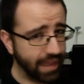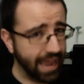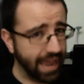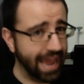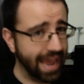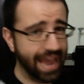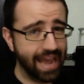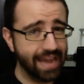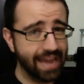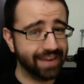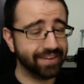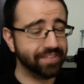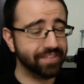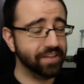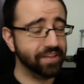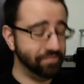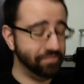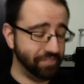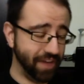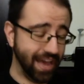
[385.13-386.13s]
And
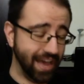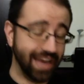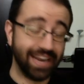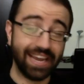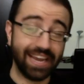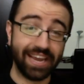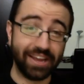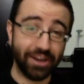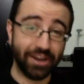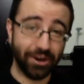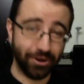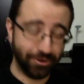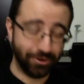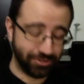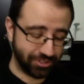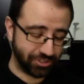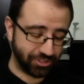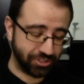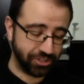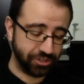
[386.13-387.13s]
the Fanny
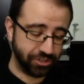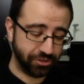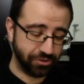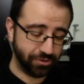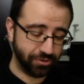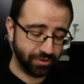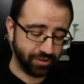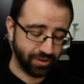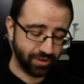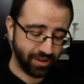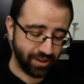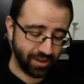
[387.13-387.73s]
goes to